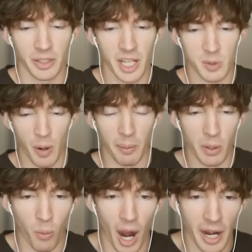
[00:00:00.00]
think that's
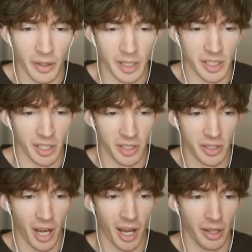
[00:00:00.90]
probably why they
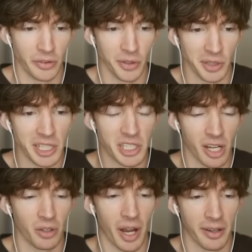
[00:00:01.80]
didn't uh,
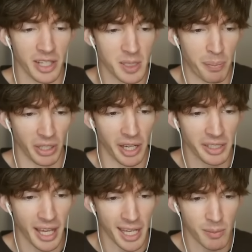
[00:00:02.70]
delete a lot of these
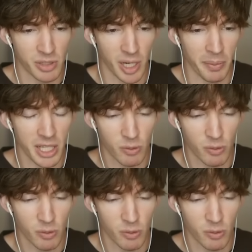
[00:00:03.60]
blood games. Some of